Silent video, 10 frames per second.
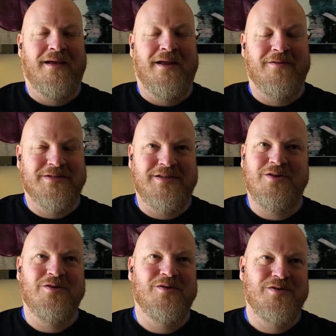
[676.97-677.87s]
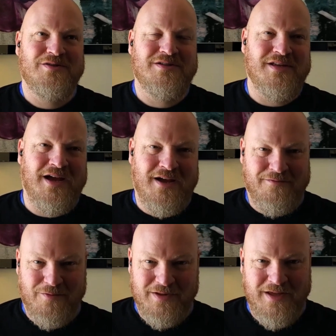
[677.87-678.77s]
And that was a huge sigh
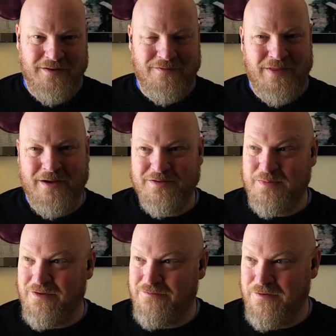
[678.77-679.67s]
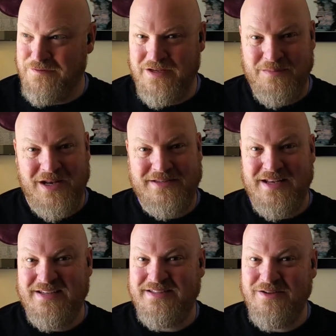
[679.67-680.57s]
of relief. That was about 15 minutes.
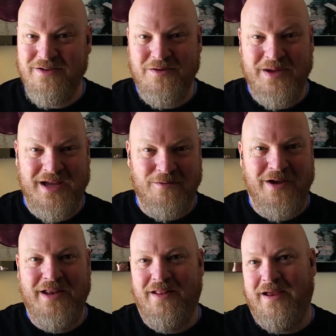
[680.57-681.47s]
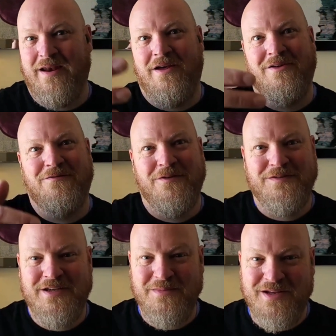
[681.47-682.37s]
And I still had to go back and wait like another
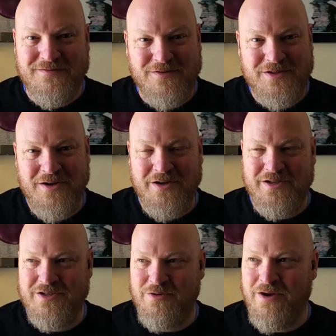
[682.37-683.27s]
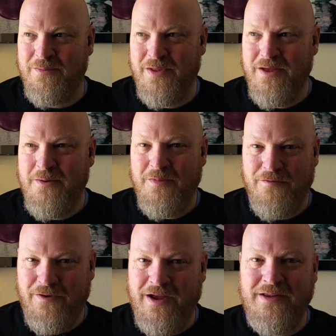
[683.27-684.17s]
15 minutes for security to show up.
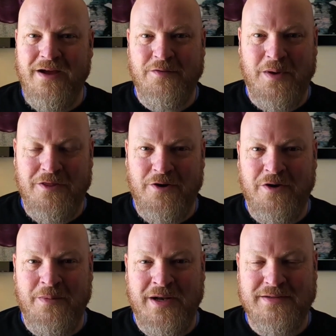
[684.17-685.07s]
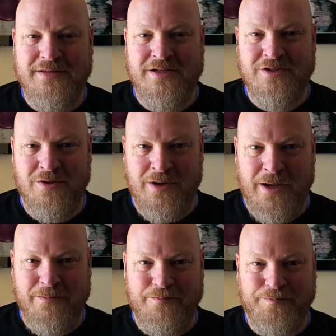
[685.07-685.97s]
But finally, after about 30 minutes, they showed
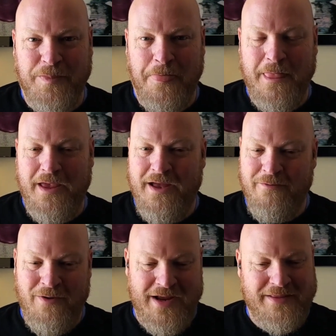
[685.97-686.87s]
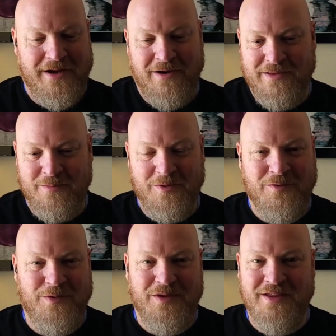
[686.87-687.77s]
up. And right there in the
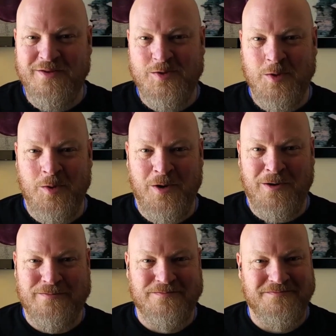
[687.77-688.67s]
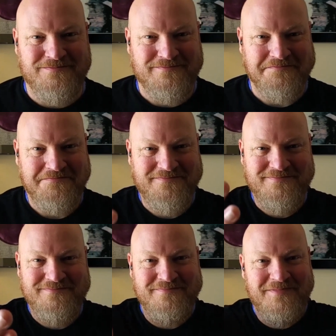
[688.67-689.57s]
booth, in the drawer,
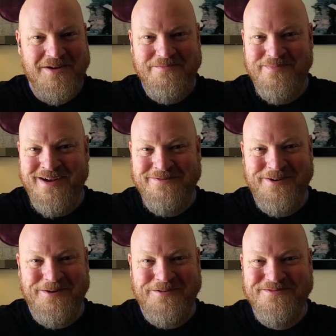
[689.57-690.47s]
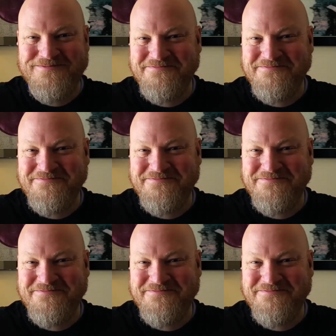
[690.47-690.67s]
my phone.